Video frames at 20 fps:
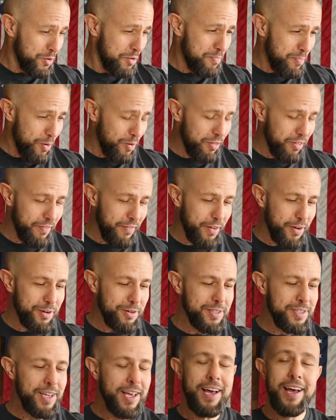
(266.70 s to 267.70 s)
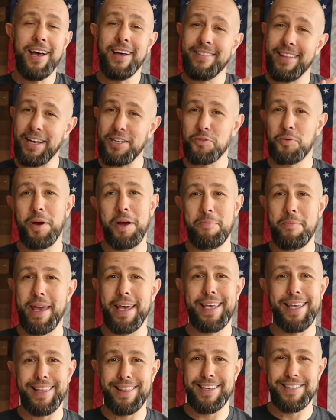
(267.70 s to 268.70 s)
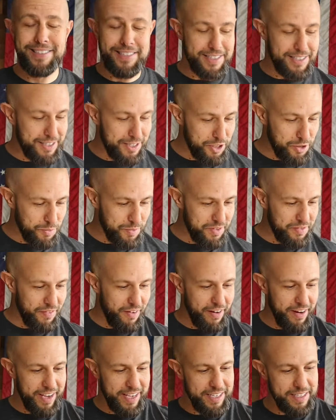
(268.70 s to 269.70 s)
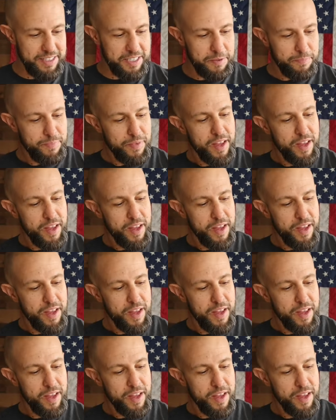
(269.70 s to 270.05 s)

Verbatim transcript: with both of those. That's why making this decision was very easy.